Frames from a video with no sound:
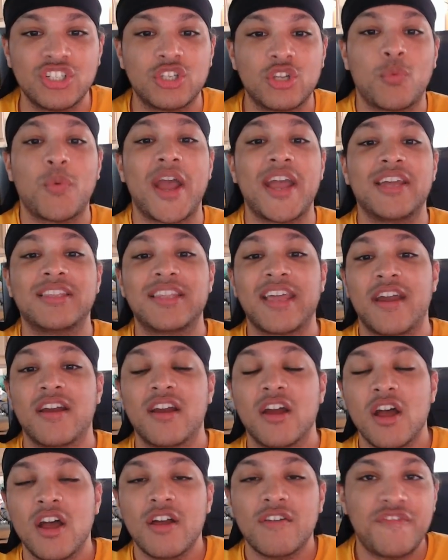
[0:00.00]
the way
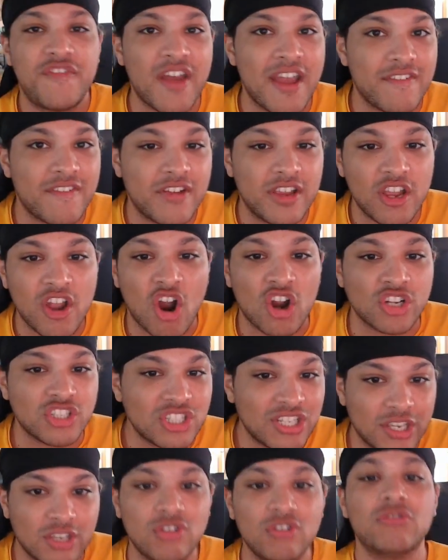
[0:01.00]
they're very
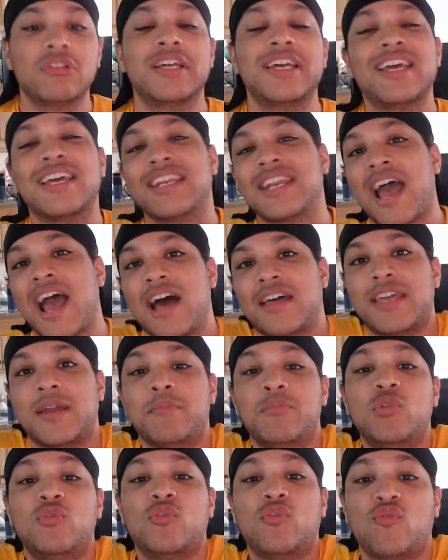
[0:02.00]
articulate in how they
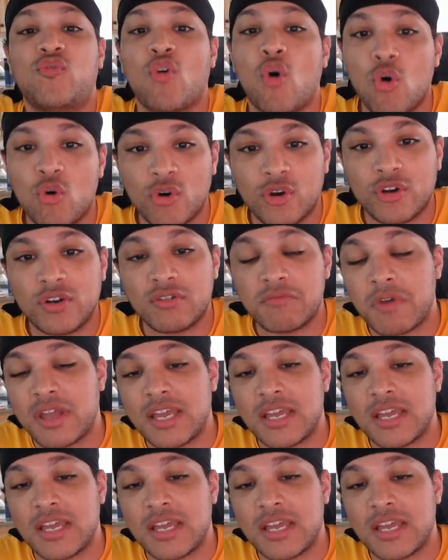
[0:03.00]
move forward